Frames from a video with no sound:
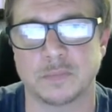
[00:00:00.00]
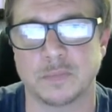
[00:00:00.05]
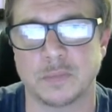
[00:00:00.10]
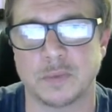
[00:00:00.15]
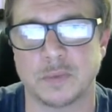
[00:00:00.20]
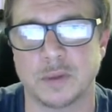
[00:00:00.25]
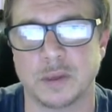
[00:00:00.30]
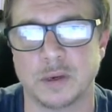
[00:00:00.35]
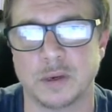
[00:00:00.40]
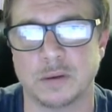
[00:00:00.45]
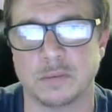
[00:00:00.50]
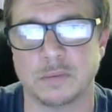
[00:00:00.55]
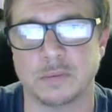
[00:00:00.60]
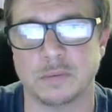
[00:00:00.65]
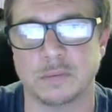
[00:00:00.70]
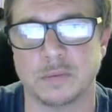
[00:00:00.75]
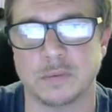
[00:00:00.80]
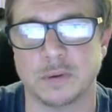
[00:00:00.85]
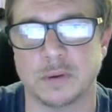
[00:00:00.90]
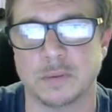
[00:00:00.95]
you
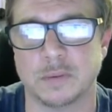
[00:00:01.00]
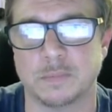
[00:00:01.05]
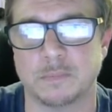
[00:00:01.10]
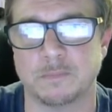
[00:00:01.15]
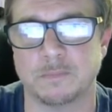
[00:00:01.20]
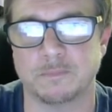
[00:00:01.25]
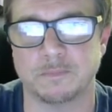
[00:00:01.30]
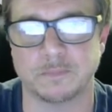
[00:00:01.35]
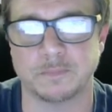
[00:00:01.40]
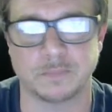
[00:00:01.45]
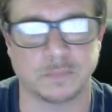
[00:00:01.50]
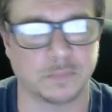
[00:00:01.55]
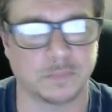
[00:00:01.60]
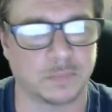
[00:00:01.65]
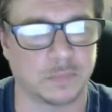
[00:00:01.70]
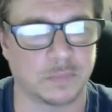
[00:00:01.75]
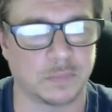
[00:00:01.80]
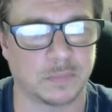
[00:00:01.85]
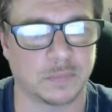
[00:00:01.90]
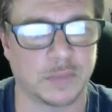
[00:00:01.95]
know,
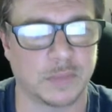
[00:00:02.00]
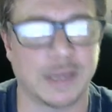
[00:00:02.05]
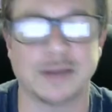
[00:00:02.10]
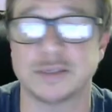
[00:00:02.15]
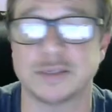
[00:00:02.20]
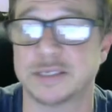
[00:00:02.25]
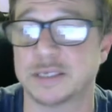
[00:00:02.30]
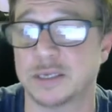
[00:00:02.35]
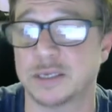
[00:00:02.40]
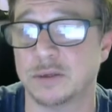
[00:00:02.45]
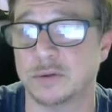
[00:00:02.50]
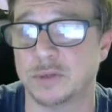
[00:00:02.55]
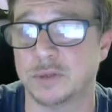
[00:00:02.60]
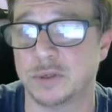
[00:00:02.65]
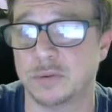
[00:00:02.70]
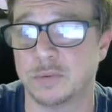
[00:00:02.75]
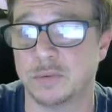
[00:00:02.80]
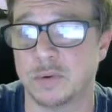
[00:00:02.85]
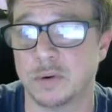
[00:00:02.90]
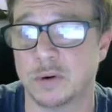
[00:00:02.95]
how skilled
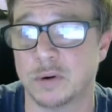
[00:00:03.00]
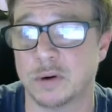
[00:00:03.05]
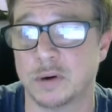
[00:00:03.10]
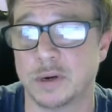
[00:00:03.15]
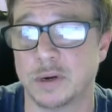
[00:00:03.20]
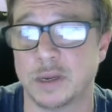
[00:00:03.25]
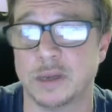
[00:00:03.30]
you are,